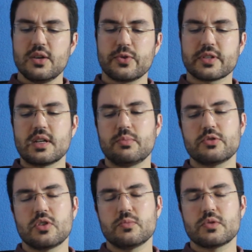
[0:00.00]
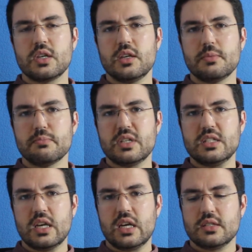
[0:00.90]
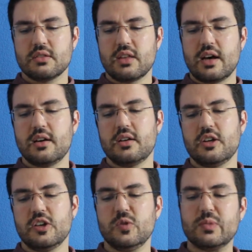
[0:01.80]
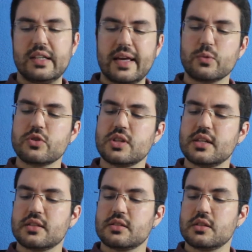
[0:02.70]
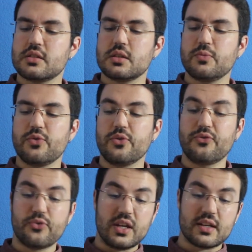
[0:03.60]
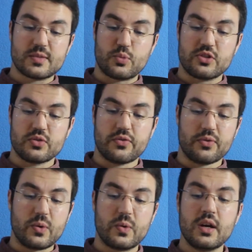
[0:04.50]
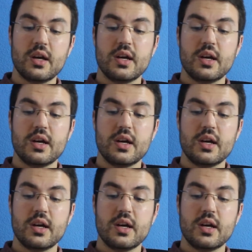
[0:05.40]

For example, Chomsky maintained that human language is a system for free expression of thought,